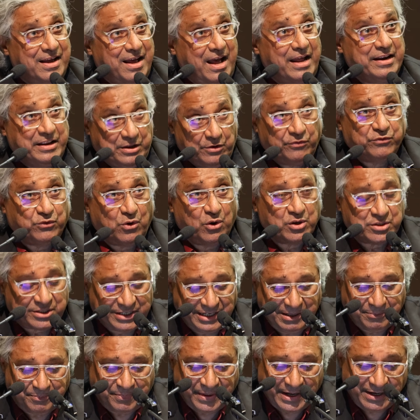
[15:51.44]
And of course
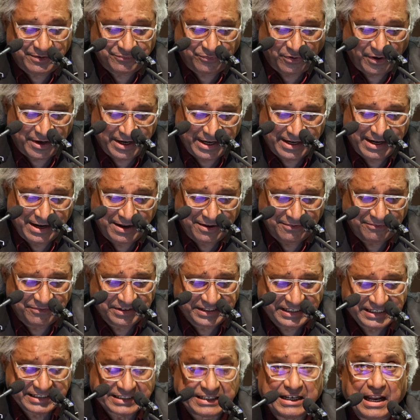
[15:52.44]
he paid for it
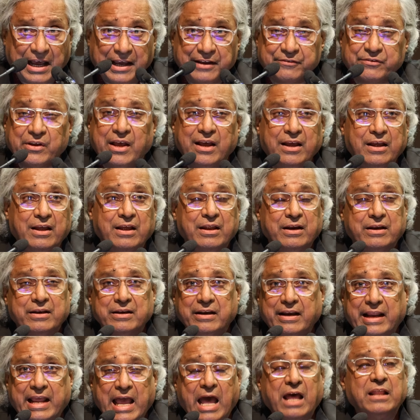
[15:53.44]
with his life.
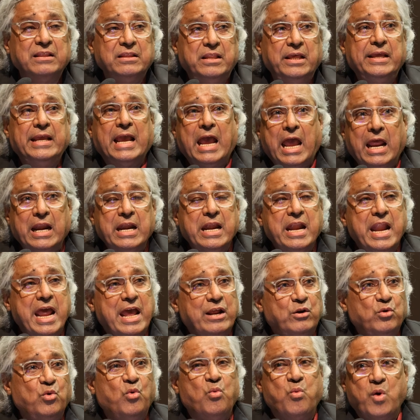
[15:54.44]
Gandhi and
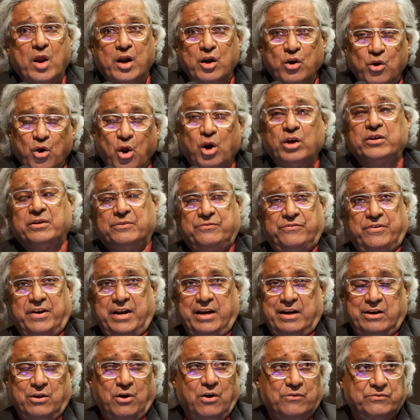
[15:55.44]
Nehru were not
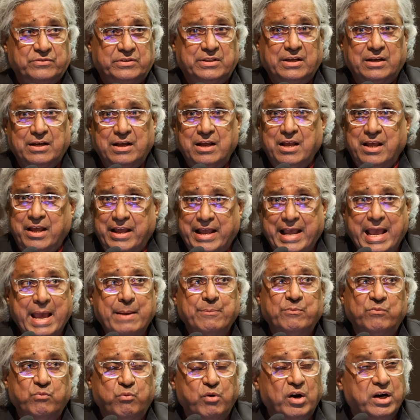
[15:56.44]
afraid of the
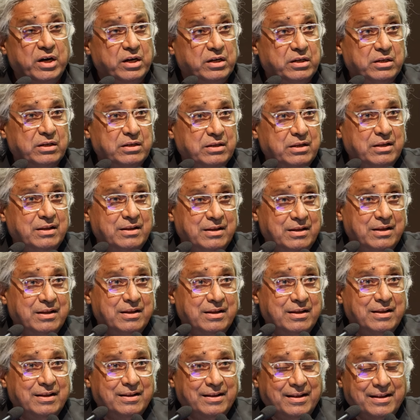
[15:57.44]
M word.
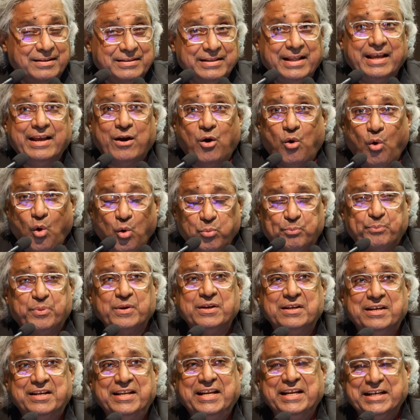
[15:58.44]
They
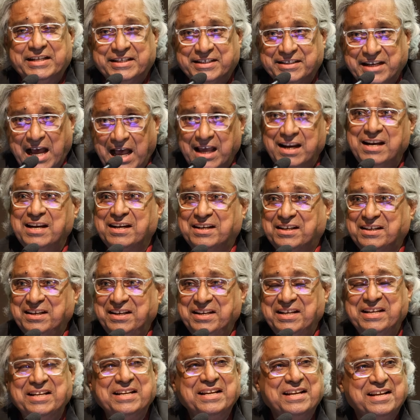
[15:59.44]
openly,
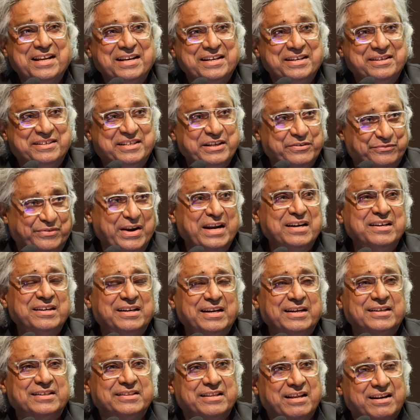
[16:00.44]
directly
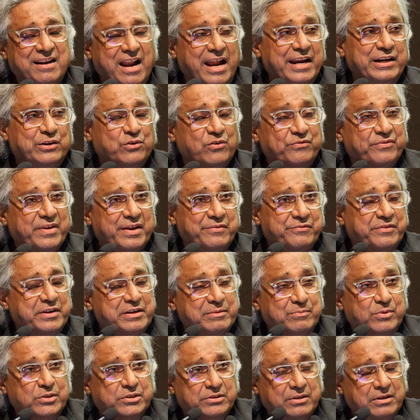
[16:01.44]
defended the right of
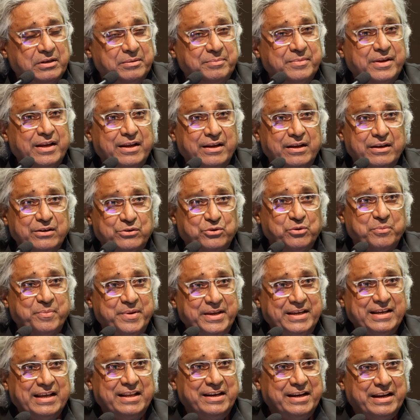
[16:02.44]
every Muslim to
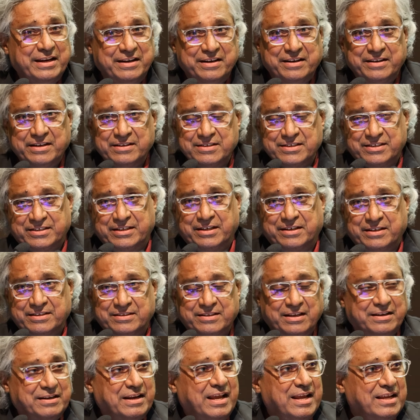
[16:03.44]
be an Indian
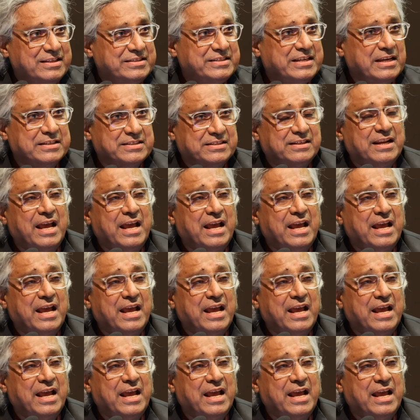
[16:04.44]
citizen, just